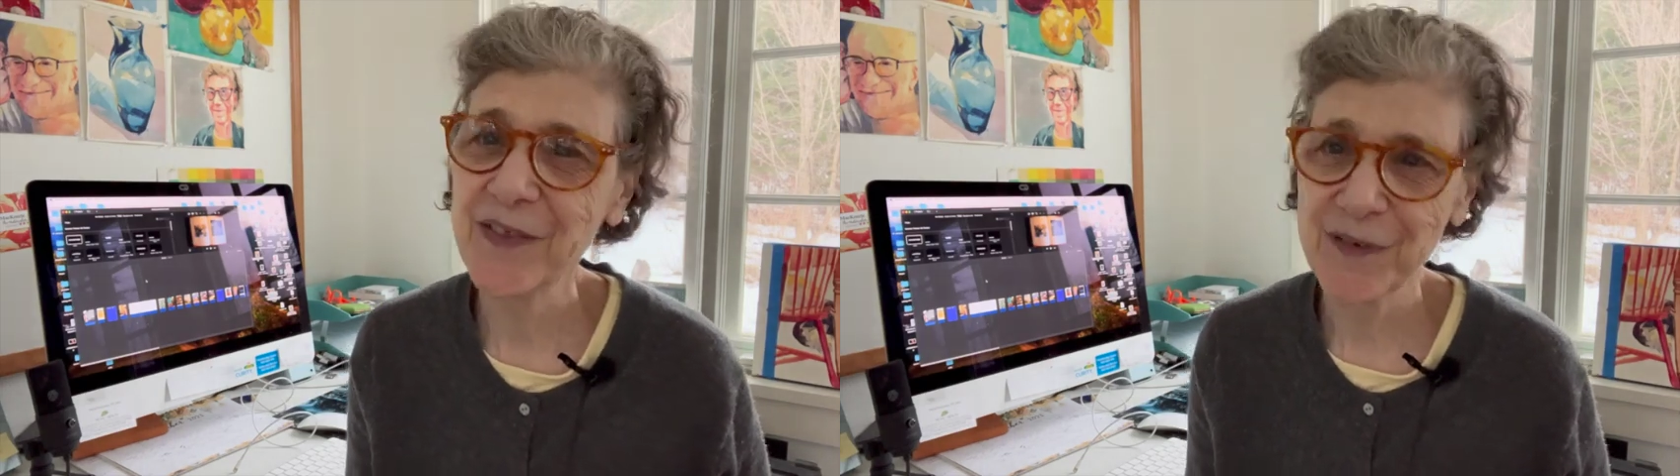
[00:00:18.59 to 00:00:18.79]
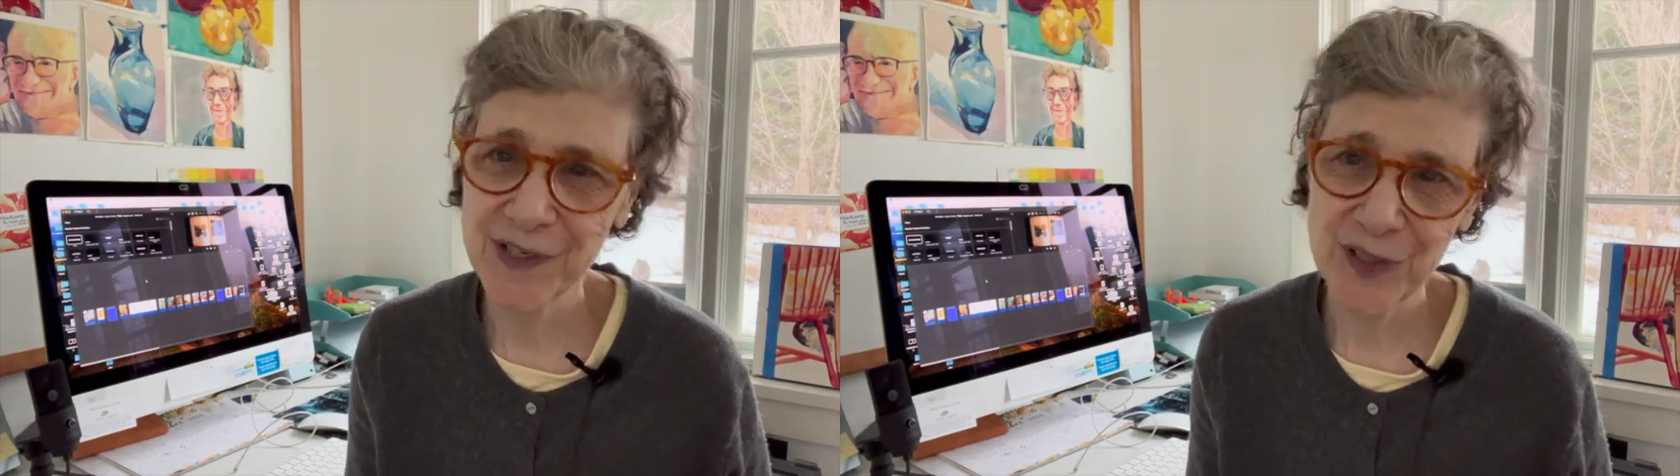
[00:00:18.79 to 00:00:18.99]

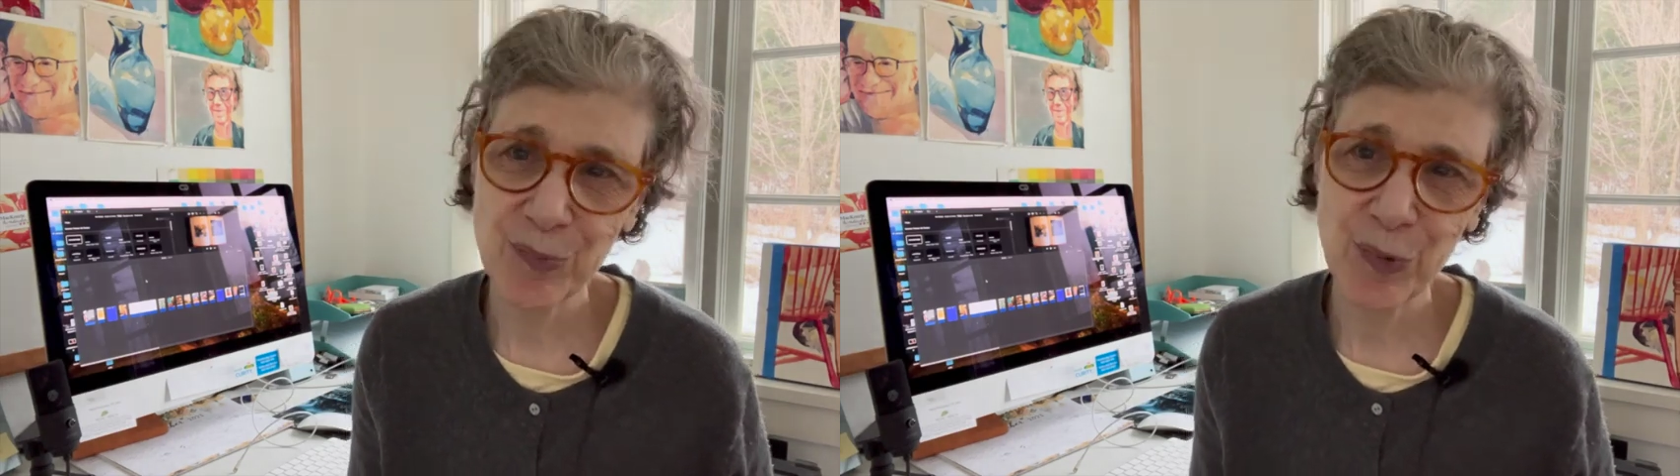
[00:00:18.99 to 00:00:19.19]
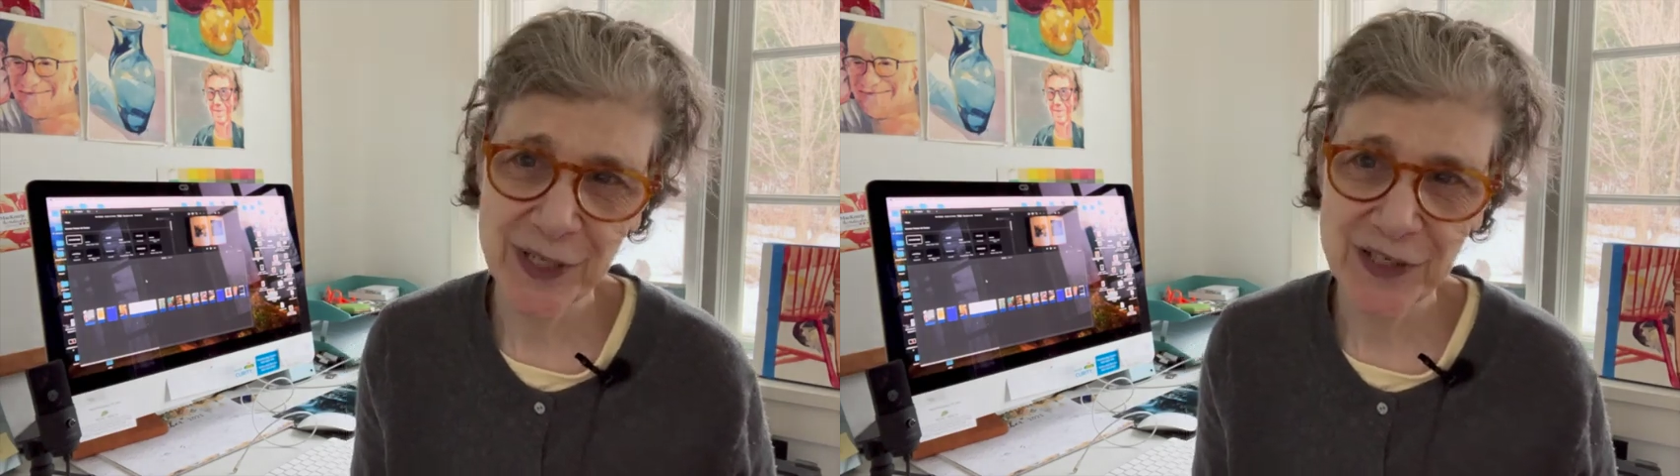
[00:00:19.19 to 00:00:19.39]
there is a
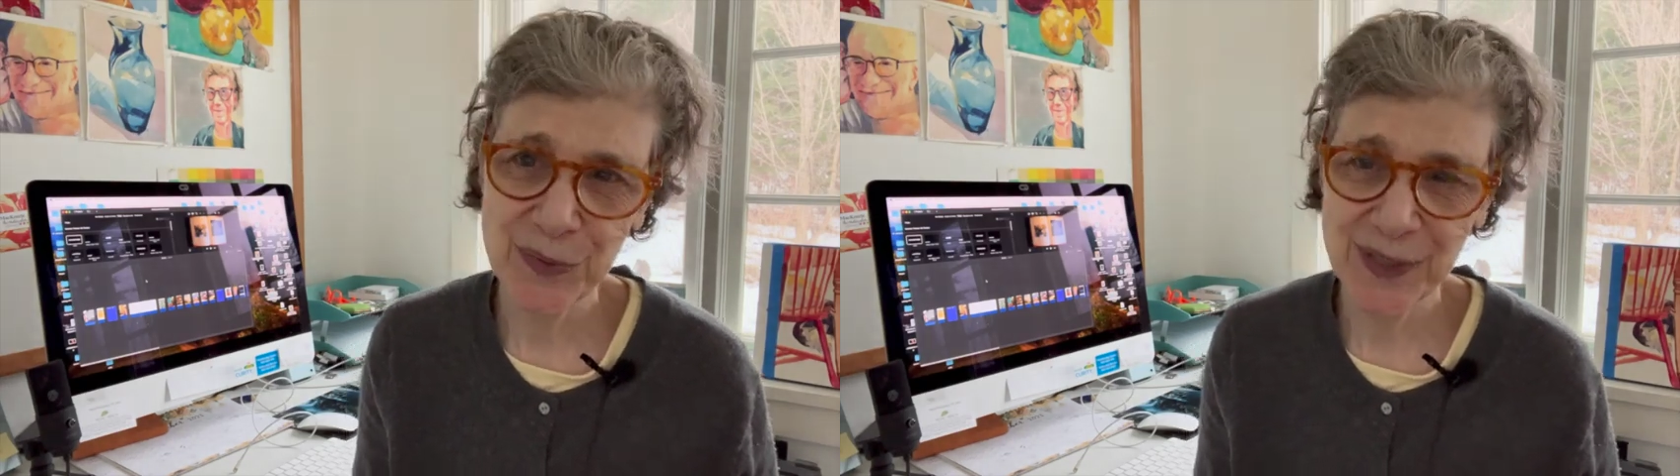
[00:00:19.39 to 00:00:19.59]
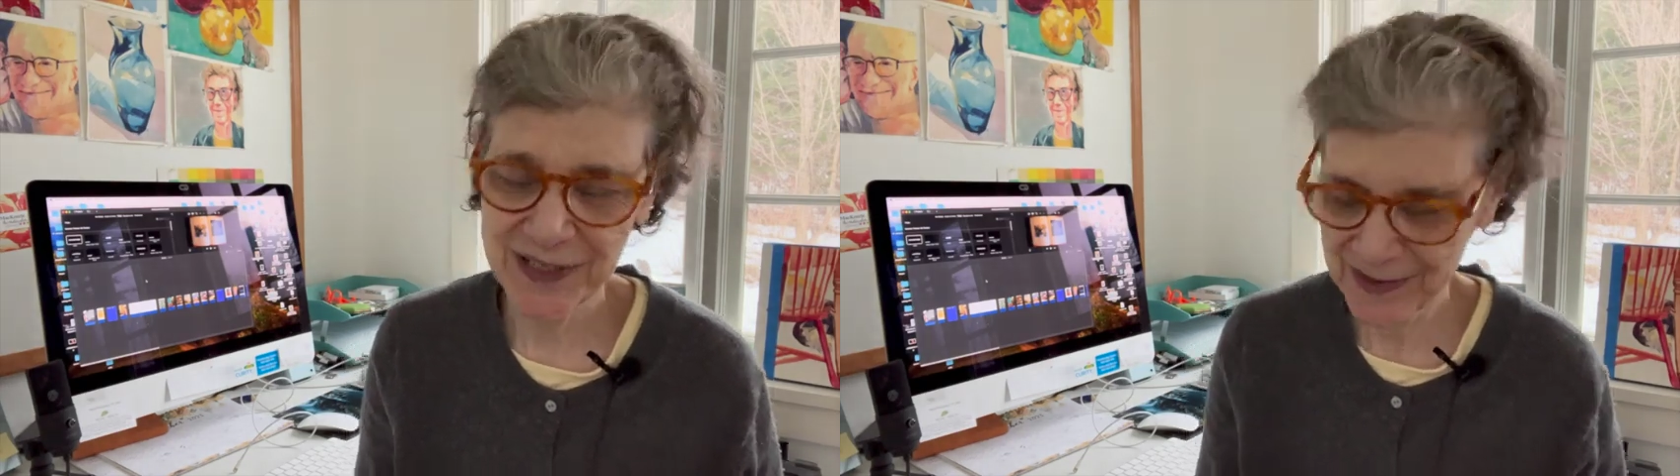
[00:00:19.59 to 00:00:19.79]
point
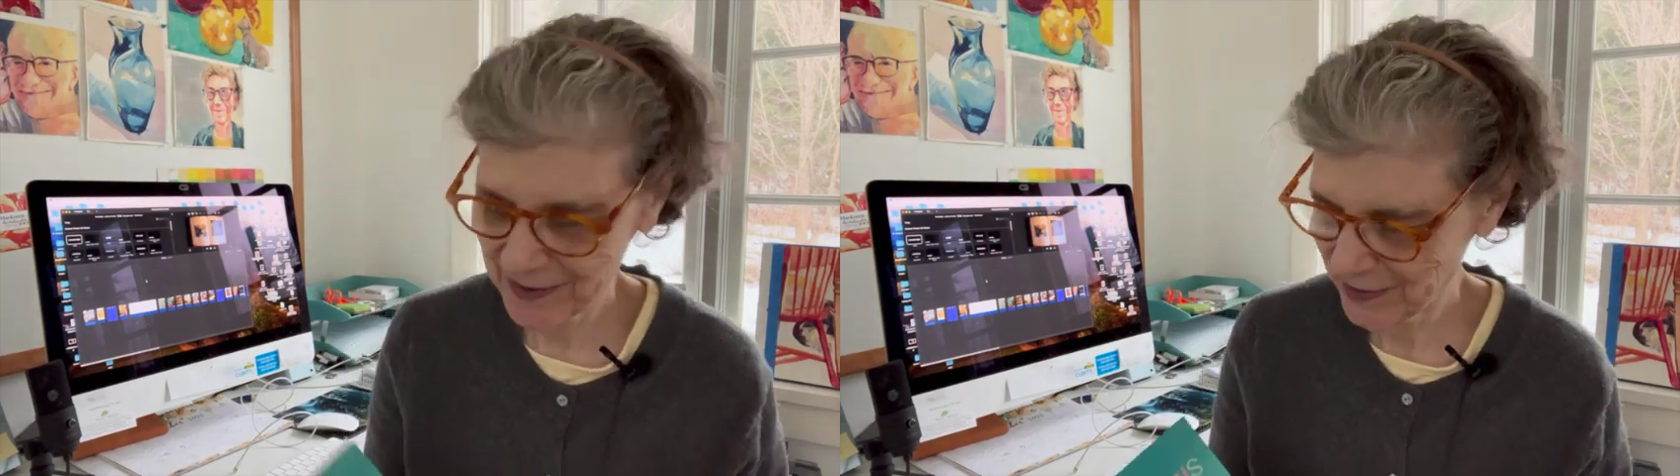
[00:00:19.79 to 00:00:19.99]
to it.